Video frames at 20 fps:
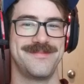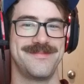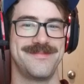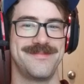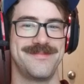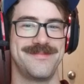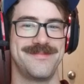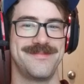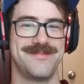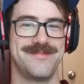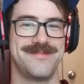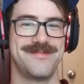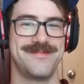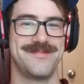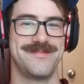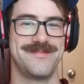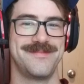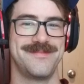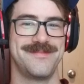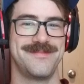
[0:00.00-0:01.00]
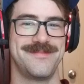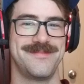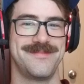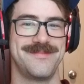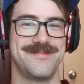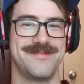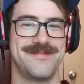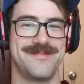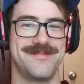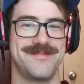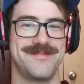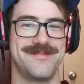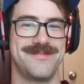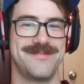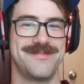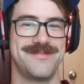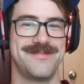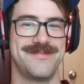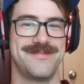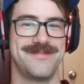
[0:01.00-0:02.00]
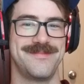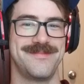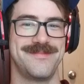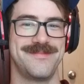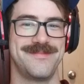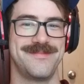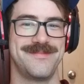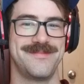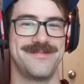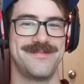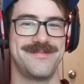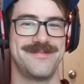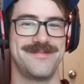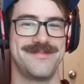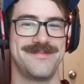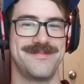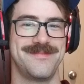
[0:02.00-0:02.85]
This person isn't speaking.